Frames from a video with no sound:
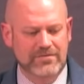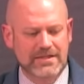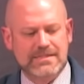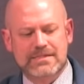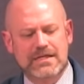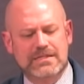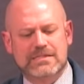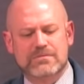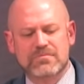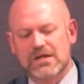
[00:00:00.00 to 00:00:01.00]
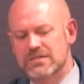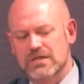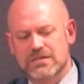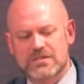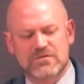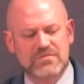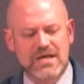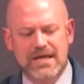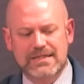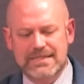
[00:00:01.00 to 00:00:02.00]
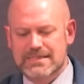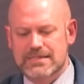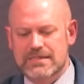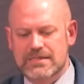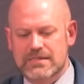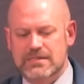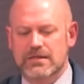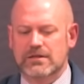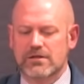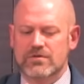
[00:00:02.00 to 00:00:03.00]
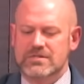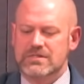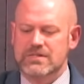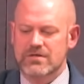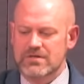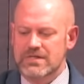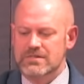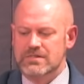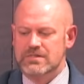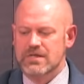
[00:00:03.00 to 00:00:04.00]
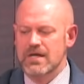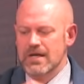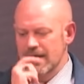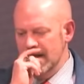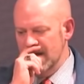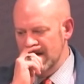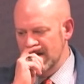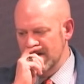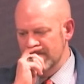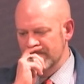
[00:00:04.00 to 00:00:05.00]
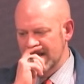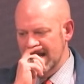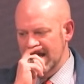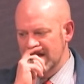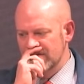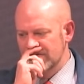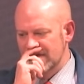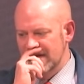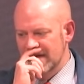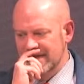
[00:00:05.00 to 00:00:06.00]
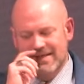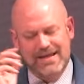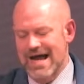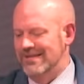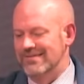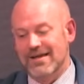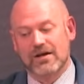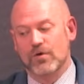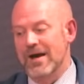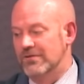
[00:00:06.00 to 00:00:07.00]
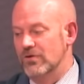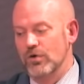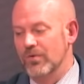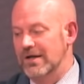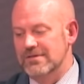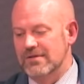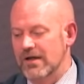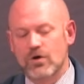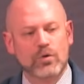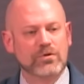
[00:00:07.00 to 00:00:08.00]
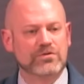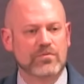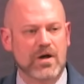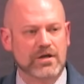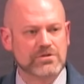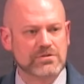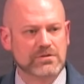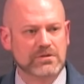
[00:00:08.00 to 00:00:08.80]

Let's, let's mix in some Dionysus, a little Osiris, um, and uh, I just got to go back to Homer. I just like Homer so much.